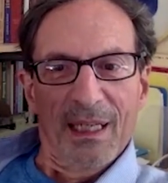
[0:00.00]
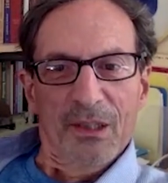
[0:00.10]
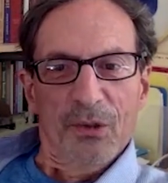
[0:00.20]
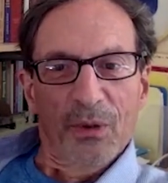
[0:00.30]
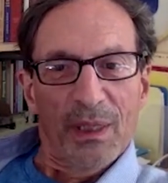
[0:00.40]

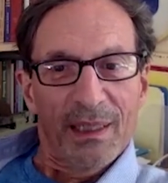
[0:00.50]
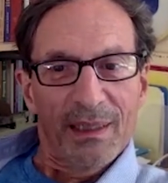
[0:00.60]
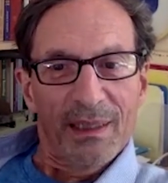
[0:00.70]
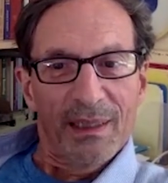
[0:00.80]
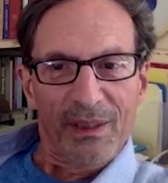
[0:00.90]

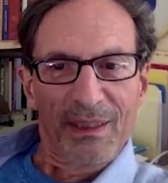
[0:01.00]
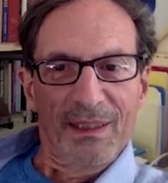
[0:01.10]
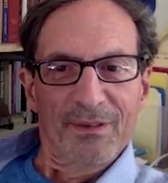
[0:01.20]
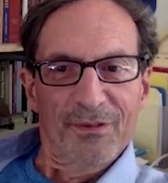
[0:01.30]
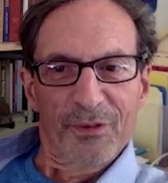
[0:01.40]
creatively,
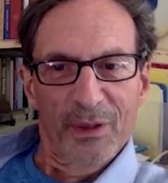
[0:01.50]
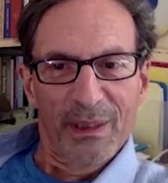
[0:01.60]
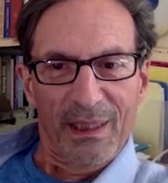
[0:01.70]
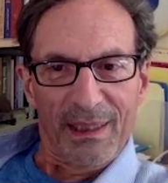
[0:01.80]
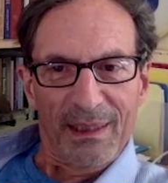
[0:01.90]

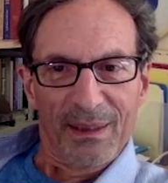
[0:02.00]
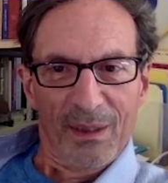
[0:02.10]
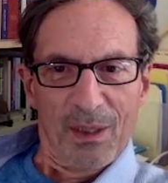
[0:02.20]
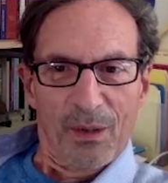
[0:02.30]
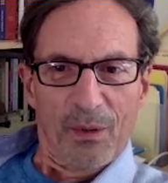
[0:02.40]
freely,
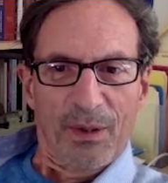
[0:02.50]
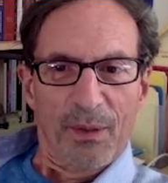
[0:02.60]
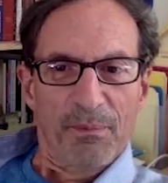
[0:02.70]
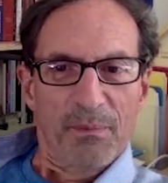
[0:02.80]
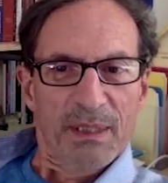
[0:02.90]
with a
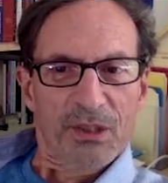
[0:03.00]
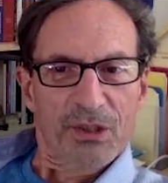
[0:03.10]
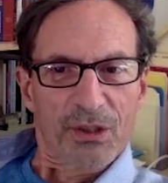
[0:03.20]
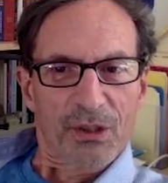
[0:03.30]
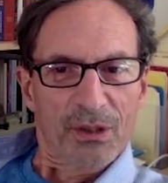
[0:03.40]

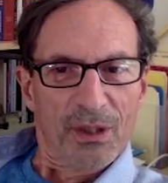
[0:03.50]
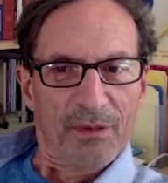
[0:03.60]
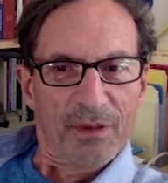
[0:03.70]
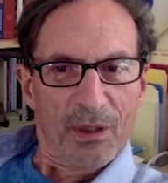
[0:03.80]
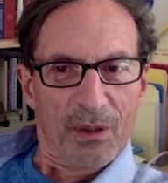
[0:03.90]
mixture of
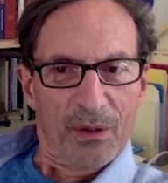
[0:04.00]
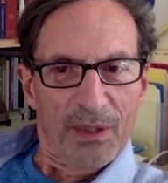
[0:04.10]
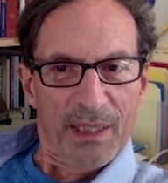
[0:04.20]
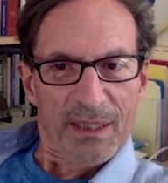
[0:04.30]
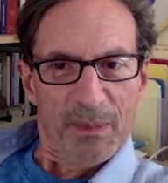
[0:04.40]
old
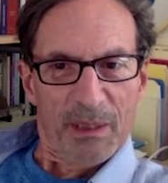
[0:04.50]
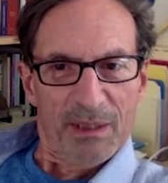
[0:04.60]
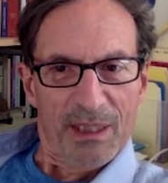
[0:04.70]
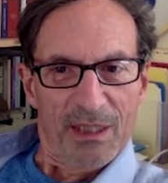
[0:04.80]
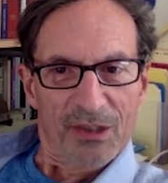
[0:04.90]

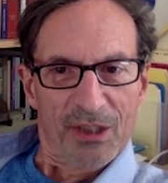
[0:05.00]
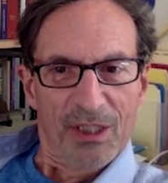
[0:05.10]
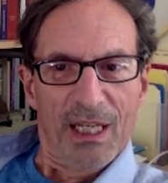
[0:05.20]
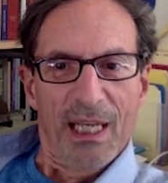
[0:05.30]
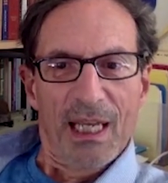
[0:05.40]

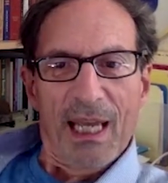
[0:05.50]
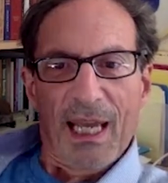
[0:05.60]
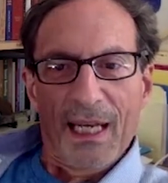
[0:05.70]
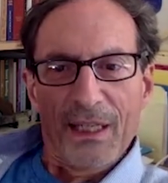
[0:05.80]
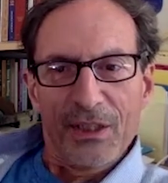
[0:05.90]
expectation and